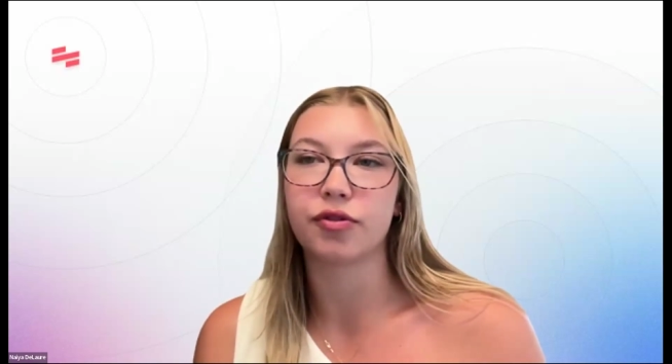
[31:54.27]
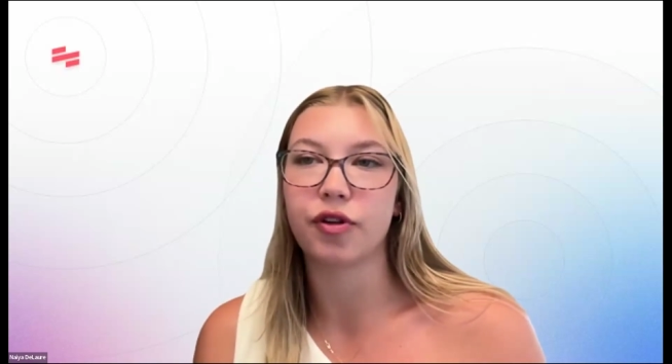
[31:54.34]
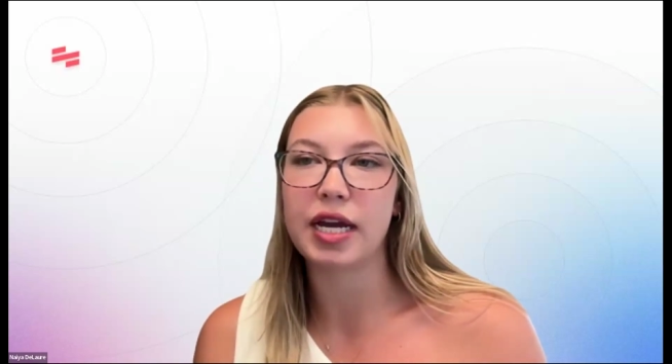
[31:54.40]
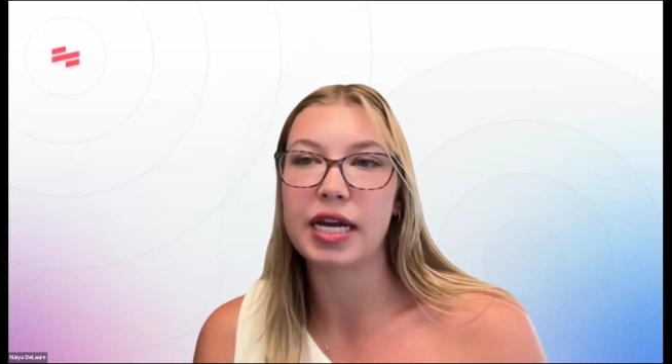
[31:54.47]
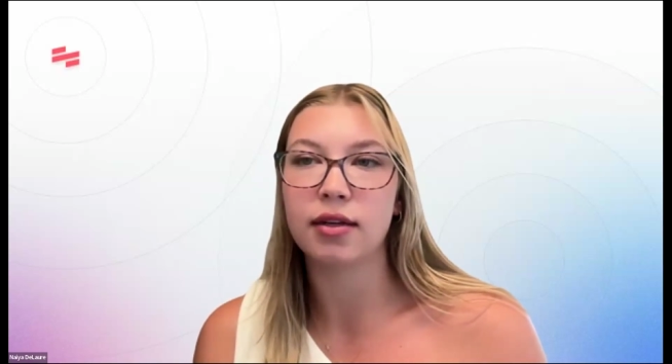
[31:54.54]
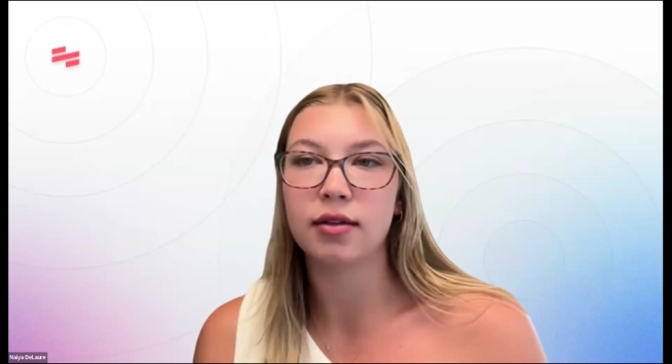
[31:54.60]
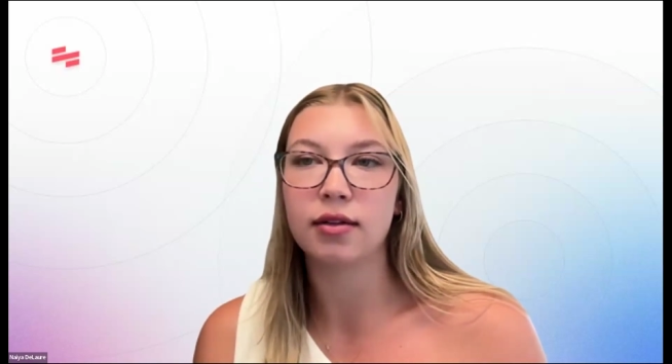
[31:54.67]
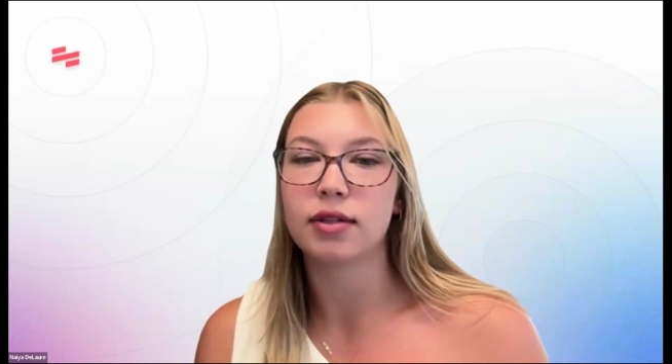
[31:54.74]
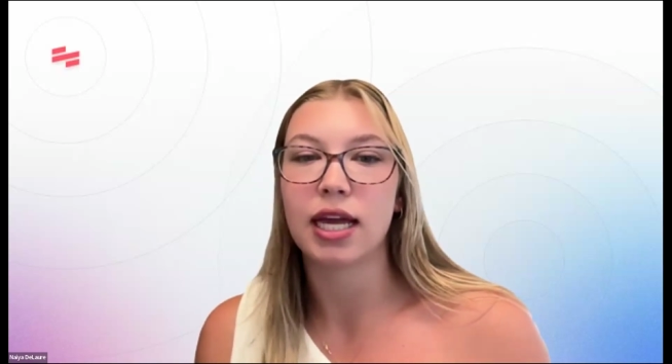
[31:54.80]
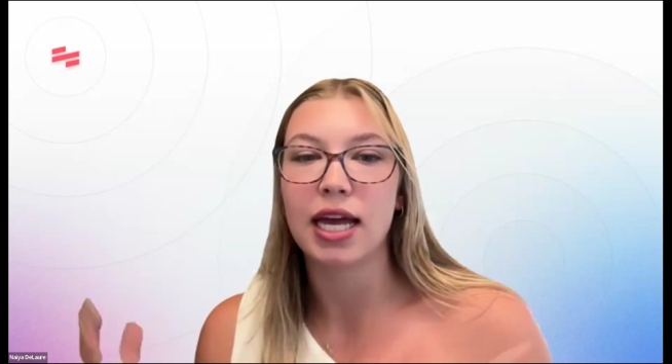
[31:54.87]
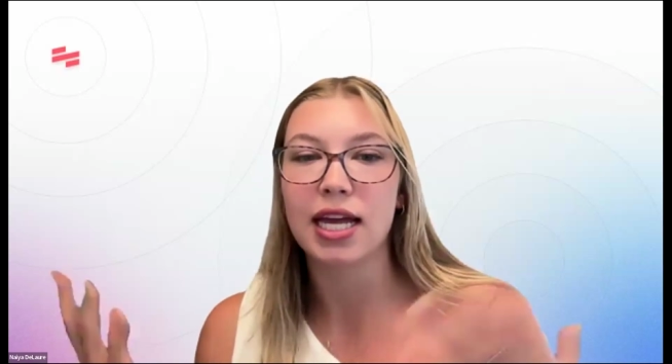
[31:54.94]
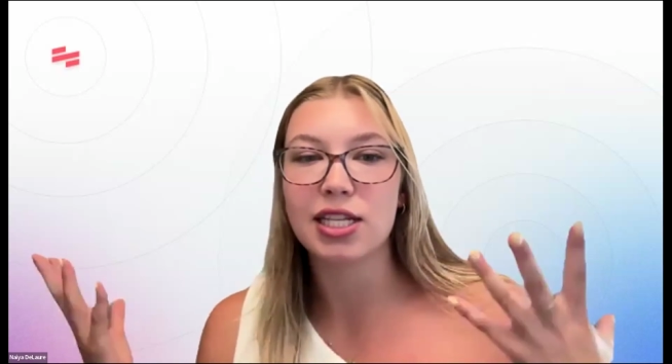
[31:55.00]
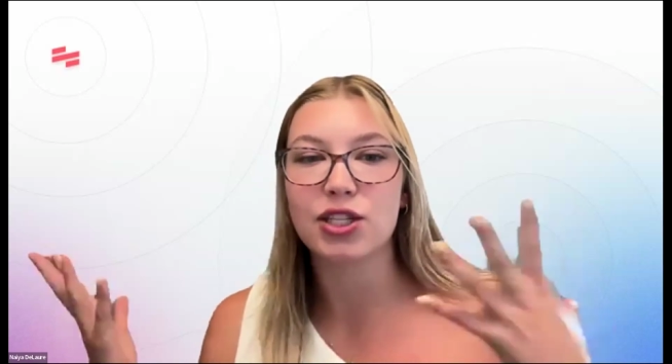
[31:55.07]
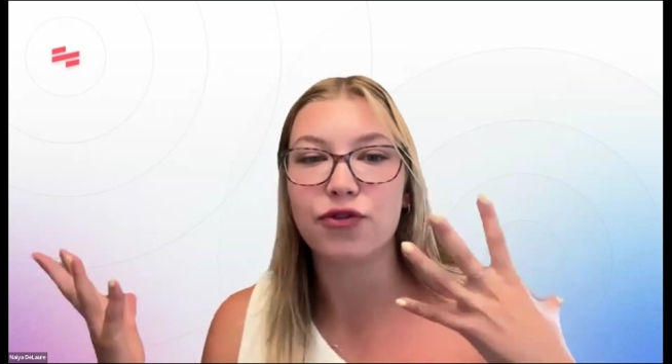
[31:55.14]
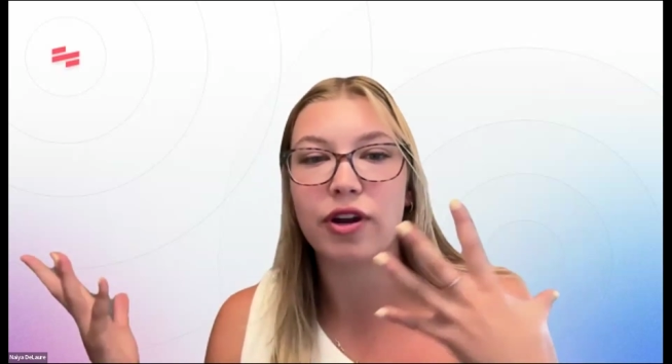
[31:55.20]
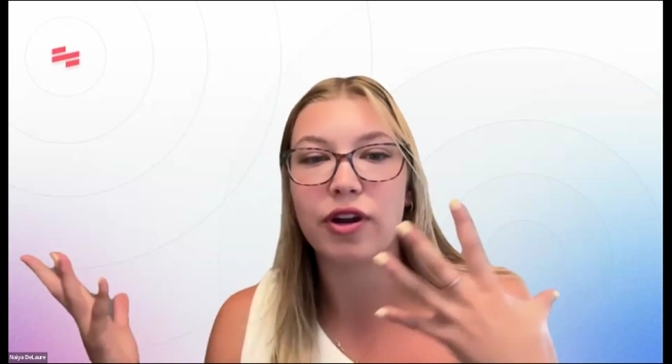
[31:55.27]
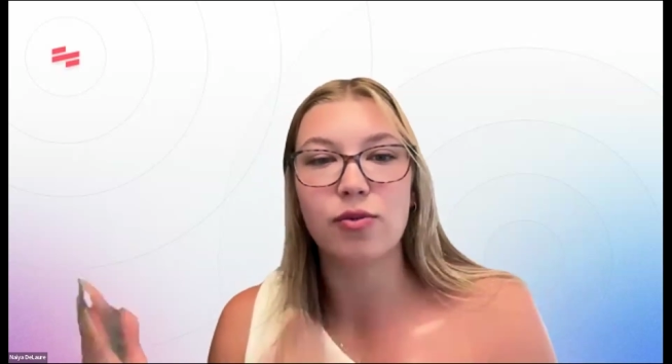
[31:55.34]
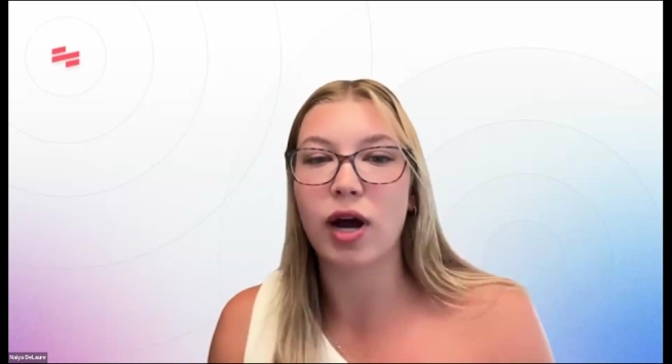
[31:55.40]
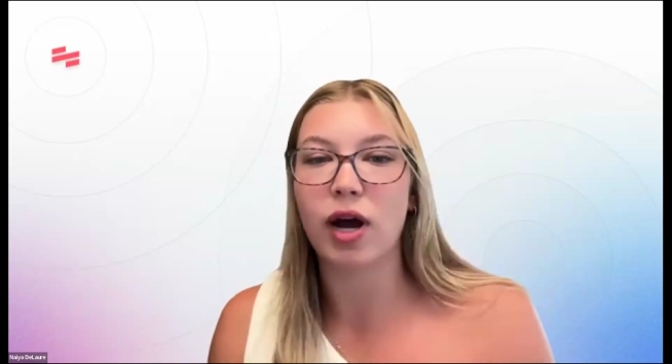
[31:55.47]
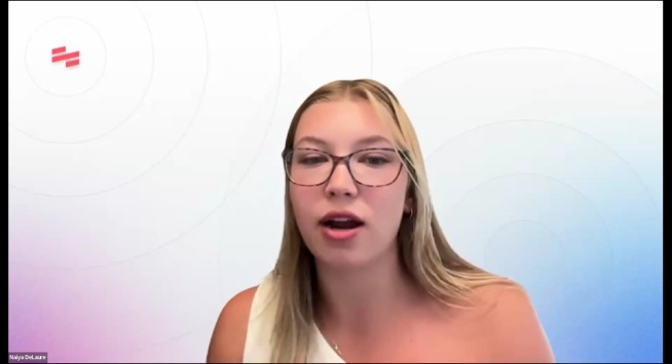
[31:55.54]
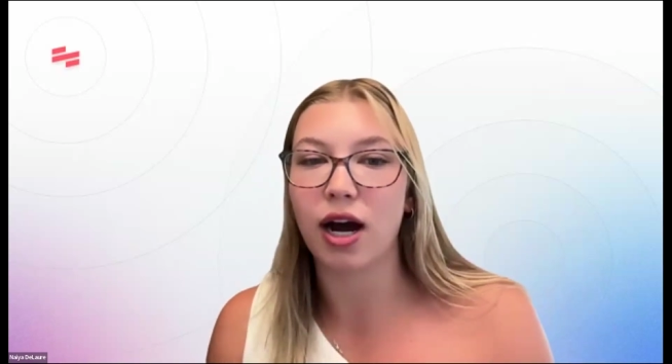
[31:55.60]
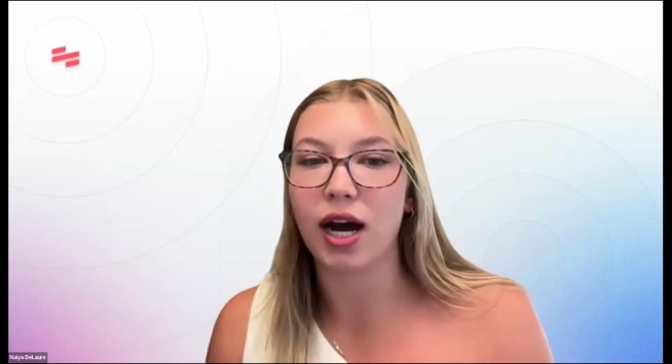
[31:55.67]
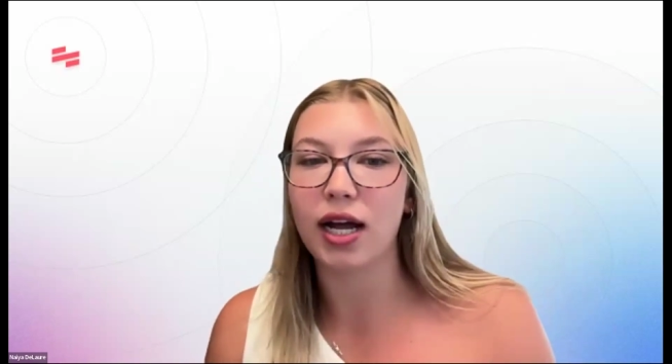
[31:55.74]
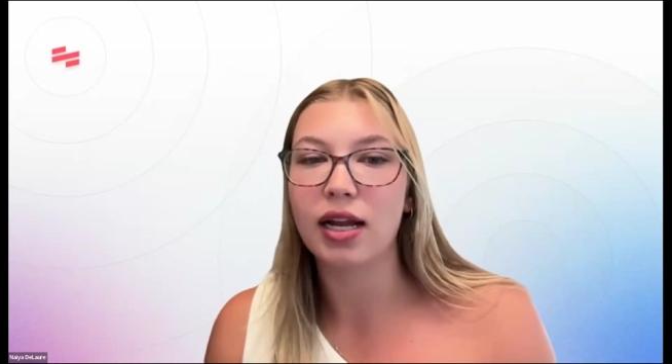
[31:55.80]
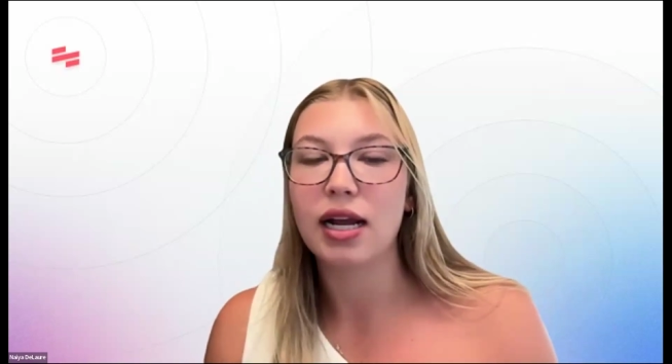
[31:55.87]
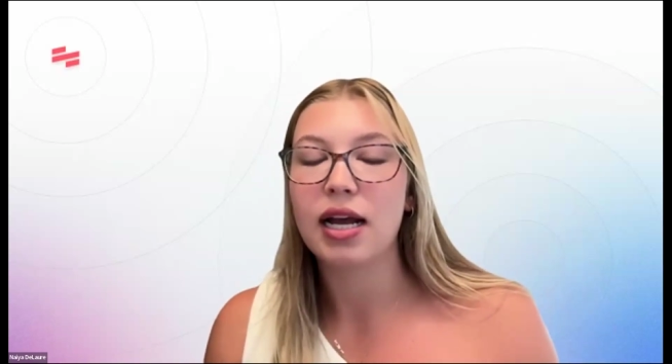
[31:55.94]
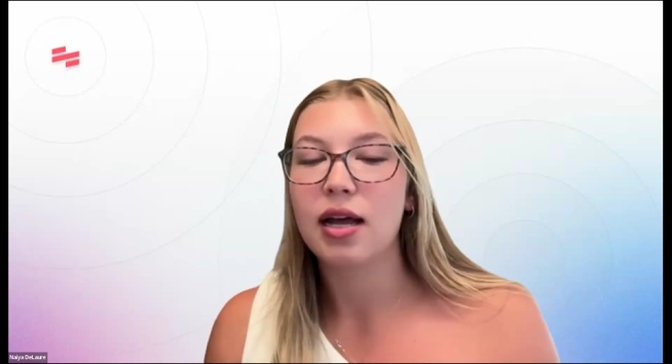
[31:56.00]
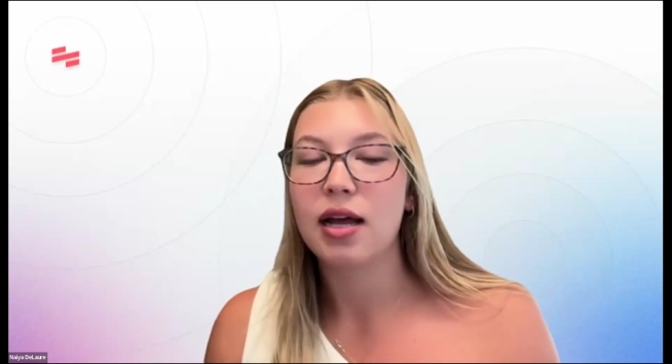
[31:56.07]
free. It's free, why not?